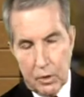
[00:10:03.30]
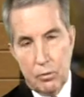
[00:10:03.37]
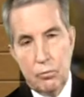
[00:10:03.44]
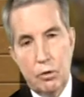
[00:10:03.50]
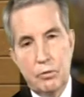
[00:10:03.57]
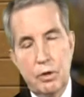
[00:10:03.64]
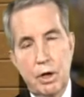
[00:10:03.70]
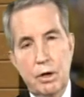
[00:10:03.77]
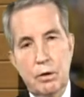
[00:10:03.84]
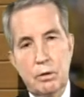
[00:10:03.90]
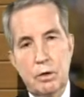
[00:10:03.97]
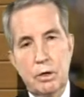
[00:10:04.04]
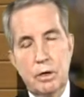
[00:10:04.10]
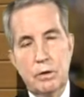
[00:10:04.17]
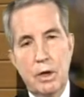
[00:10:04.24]
we'll take a
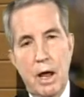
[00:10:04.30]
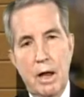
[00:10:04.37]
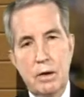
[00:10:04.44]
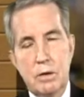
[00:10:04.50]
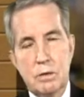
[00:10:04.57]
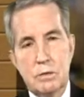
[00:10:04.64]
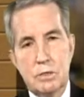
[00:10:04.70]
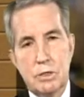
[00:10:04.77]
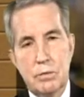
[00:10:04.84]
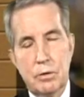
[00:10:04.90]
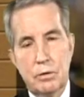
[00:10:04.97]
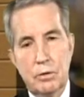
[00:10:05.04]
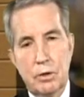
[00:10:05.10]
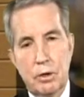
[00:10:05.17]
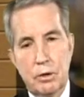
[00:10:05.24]
look at that and see
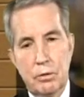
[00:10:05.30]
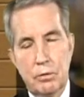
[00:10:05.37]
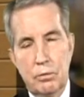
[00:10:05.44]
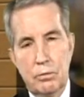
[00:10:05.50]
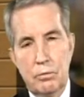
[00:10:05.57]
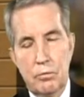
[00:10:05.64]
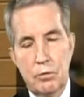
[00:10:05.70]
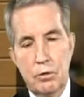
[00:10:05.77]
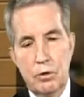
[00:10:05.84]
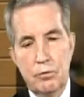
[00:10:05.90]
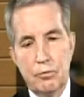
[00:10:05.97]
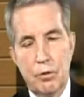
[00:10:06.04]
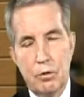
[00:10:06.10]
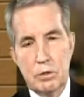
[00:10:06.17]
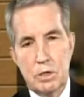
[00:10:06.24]
what these
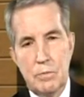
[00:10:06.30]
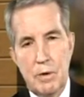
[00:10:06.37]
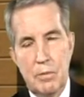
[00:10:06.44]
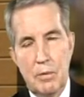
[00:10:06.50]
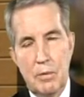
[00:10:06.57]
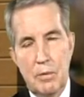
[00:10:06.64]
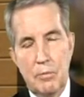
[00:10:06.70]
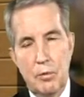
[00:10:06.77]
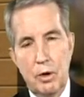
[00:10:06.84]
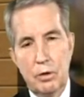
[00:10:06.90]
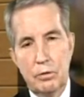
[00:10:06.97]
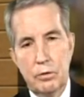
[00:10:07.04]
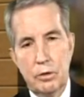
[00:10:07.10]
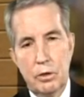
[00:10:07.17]
folks come up with